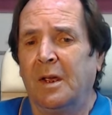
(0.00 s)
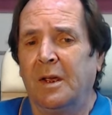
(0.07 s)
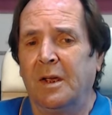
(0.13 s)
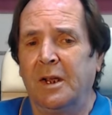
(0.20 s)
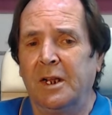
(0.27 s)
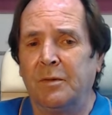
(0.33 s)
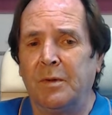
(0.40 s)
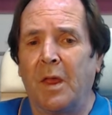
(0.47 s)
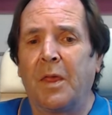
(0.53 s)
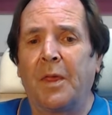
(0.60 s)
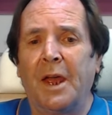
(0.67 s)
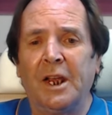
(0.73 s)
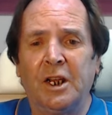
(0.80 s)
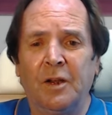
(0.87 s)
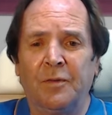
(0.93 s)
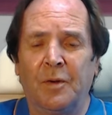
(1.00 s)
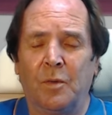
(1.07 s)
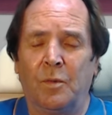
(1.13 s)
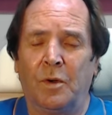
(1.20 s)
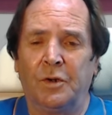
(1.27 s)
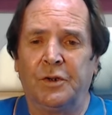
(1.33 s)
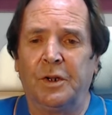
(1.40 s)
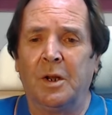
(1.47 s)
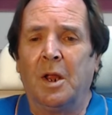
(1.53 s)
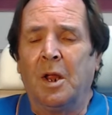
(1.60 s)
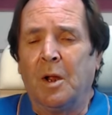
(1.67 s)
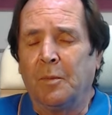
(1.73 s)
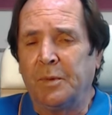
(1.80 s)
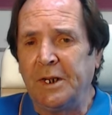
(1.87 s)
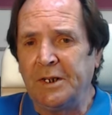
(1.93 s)
Anyway, thank you for watching.
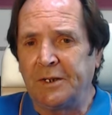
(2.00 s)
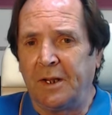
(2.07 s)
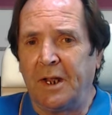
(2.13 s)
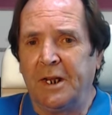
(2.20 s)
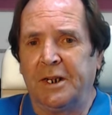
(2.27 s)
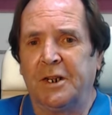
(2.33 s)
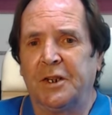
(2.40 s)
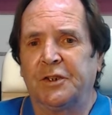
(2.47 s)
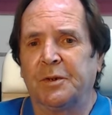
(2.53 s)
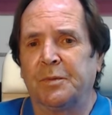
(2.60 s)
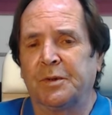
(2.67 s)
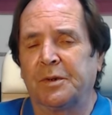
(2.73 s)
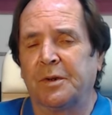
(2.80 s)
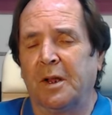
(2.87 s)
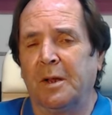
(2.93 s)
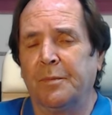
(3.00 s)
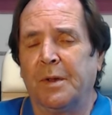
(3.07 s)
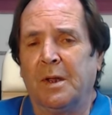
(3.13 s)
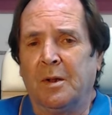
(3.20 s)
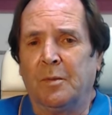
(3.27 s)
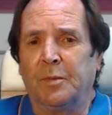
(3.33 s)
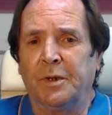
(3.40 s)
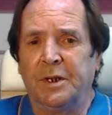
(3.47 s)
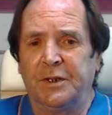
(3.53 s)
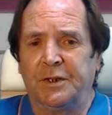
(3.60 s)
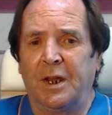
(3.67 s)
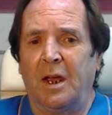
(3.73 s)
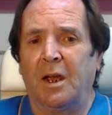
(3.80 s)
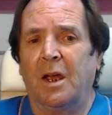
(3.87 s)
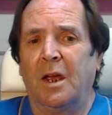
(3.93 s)
Please like and subscribe. Please
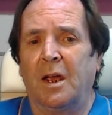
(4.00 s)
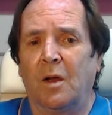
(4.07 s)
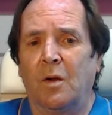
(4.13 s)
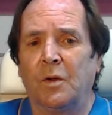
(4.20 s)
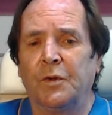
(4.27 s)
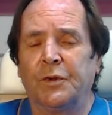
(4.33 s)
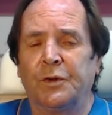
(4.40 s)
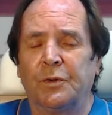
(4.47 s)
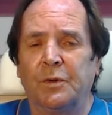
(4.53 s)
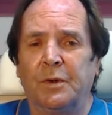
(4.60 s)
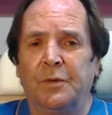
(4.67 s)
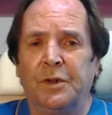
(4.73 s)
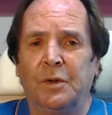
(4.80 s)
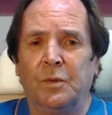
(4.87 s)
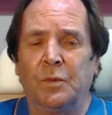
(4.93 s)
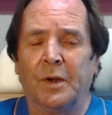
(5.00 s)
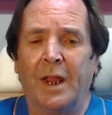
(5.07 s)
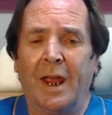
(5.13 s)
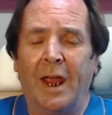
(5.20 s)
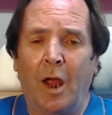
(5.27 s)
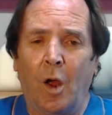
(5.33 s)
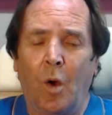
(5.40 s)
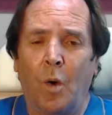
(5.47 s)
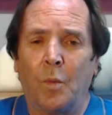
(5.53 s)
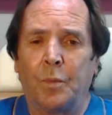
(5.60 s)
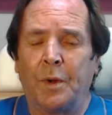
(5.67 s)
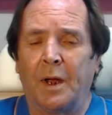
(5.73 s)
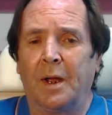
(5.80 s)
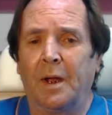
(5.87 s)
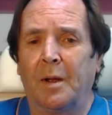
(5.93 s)
also, if you want to help,
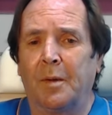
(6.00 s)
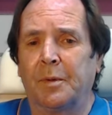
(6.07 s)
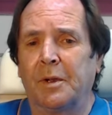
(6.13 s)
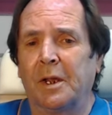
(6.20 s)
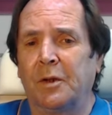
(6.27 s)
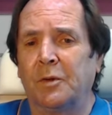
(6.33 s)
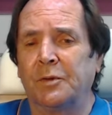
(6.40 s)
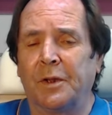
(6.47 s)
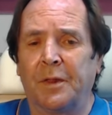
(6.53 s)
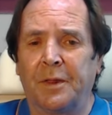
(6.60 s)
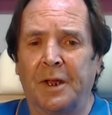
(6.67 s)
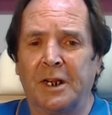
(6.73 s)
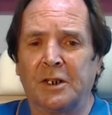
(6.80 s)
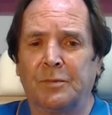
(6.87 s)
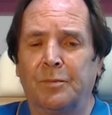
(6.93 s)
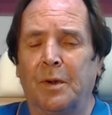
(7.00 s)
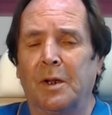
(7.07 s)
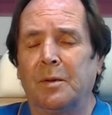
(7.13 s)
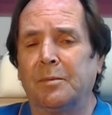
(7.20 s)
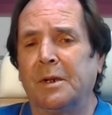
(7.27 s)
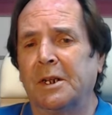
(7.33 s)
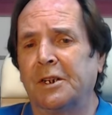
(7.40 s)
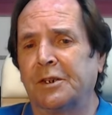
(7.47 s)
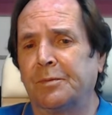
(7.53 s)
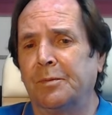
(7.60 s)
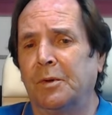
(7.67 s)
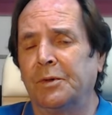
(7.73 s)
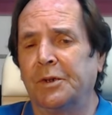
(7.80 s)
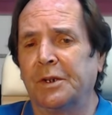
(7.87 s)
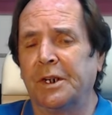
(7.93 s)
click on the thanks button, make a
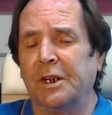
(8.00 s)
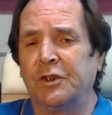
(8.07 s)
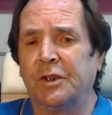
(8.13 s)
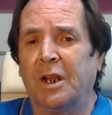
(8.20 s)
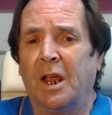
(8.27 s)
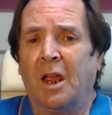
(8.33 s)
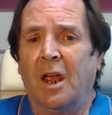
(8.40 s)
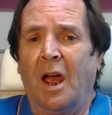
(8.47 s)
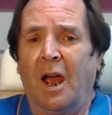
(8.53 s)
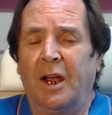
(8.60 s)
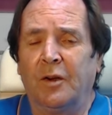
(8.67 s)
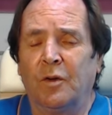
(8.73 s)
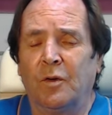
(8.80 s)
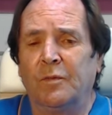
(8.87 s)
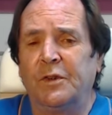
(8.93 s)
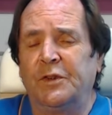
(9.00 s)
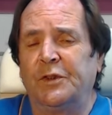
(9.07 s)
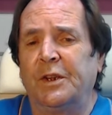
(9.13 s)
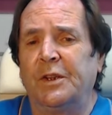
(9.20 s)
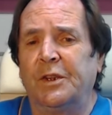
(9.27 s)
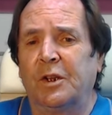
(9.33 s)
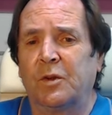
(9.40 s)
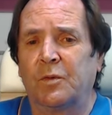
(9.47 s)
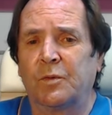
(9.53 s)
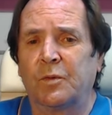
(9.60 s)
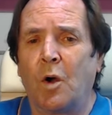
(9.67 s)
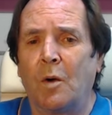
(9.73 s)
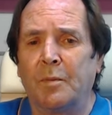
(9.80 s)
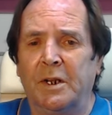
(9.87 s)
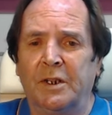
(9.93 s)
small donation. And obviously the
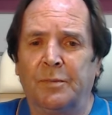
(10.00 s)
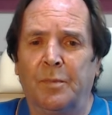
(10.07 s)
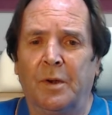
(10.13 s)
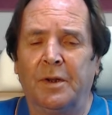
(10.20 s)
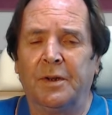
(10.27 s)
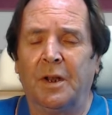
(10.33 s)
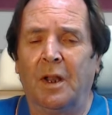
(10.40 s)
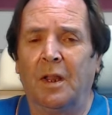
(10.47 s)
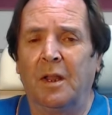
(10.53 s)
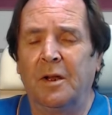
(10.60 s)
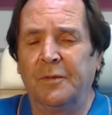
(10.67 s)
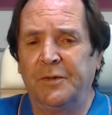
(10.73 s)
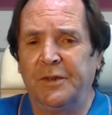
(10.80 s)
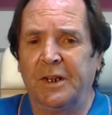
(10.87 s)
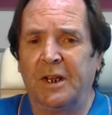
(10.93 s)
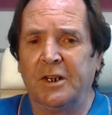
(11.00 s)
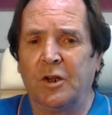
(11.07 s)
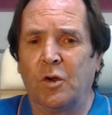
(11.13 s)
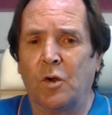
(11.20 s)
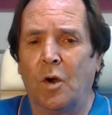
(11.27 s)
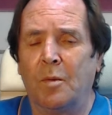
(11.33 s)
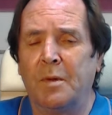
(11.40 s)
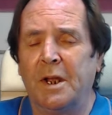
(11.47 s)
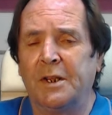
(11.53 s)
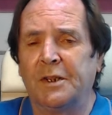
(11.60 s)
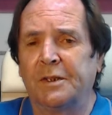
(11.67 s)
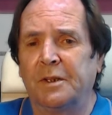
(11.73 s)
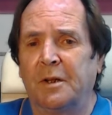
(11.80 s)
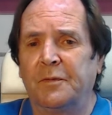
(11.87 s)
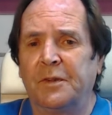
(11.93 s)
comments button. Love to get your
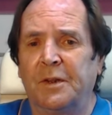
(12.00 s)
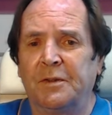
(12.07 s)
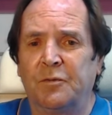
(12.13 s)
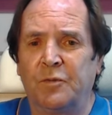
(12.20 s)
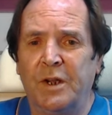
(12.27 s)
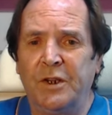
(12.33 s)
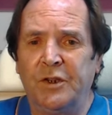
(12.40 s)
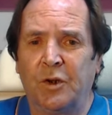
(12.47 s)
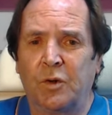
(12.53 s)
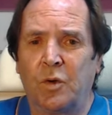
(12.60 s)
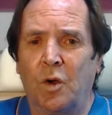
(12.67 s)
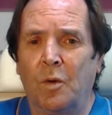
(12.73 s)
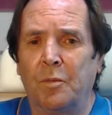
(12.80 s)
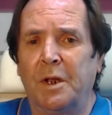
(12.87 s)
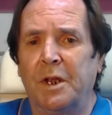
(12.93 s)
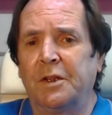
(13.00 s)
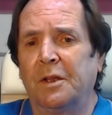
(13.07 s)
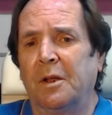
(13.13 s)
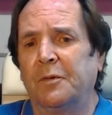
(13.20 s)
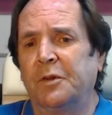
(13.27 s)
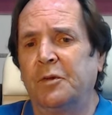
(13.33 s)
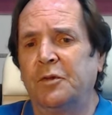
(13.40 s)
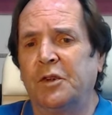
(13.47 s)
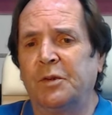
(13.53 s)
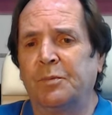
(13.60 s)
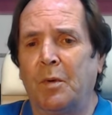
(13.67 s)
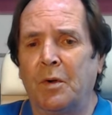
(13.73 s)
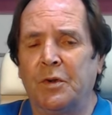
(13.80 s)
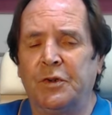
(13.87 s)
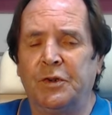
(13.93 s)
comments. Love to read your comments. Love to
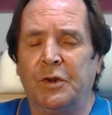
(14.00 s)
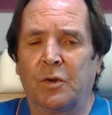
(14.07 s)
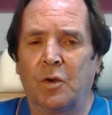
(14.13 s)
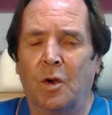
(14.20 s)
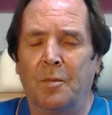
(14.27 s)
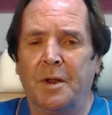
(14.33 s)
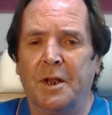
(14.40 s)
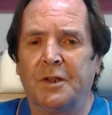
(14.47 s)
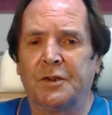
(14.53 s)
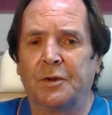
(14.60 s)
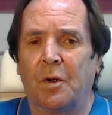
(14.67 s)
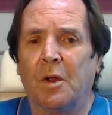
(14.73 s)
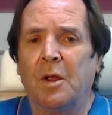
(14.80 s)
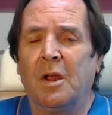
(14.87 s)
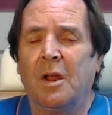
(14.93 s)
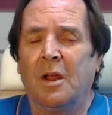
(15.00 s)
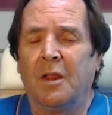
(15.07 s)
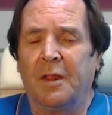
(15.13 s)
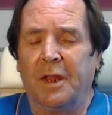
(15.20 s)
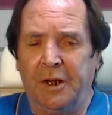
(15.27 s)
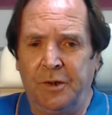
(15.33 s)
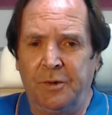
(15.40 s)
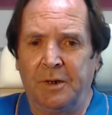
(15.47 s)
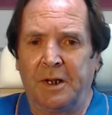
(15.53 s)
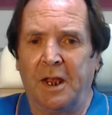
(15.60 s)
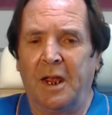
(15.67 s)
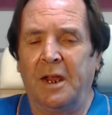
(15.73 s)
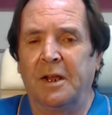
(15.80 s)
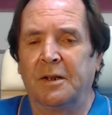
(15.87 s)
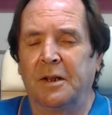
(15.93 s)
respond to your comments. So thank you
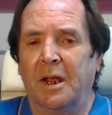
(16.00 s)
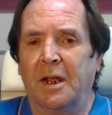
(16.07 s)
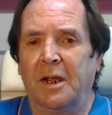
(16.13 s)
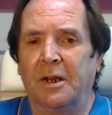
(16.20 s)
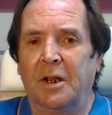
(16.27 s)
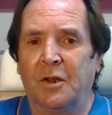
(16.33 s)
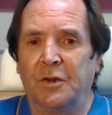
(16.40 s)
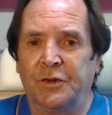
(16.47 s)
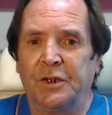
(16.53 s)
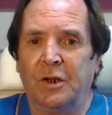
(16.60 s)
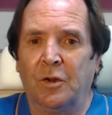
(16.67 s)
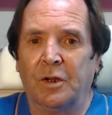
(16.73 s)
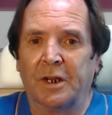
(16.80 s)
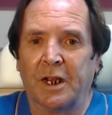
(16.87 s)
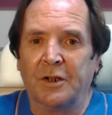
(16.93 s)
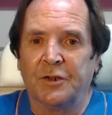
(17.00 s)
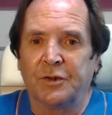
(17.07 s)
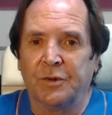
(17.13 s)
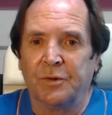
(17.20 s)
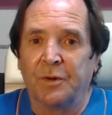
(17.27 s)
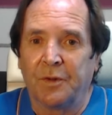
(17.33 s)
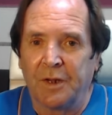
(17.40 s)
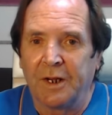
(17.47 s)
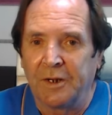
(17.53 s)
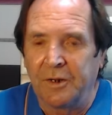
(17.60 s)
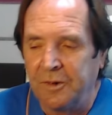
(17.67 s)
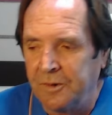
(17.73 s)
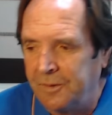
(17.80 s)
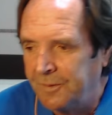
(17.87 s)
again, and I'll see you all again soon. Thank you.